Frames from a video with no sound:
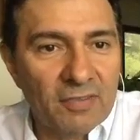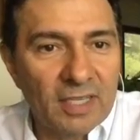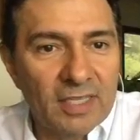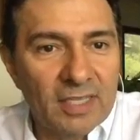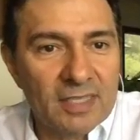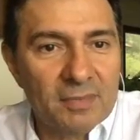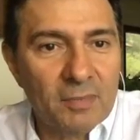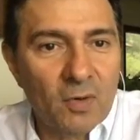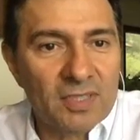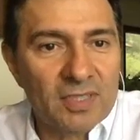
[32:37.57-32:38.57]
cleanest,
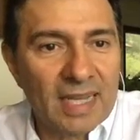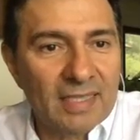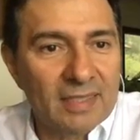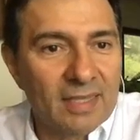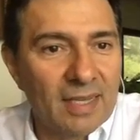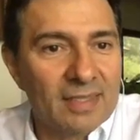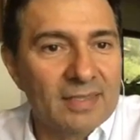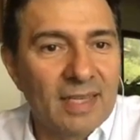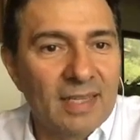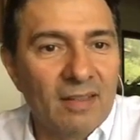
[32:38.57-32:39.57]
most
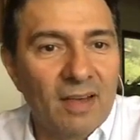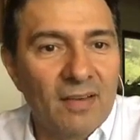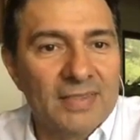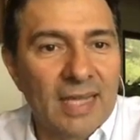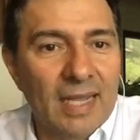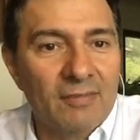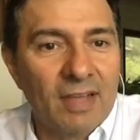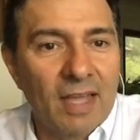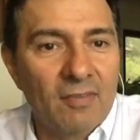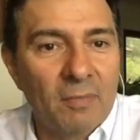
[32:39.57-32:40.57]
sanitized dental office I have
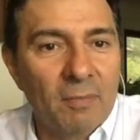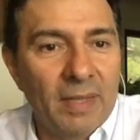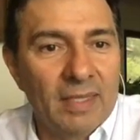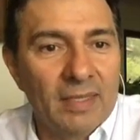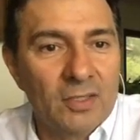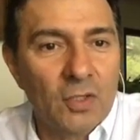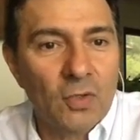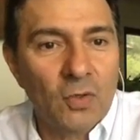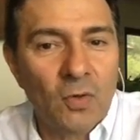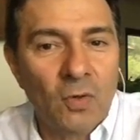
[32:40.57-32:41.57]
ever been
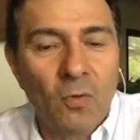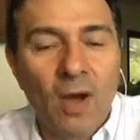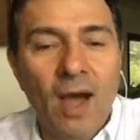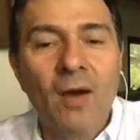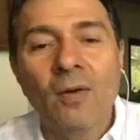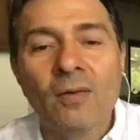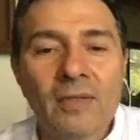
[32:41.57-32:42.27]
to. Wow.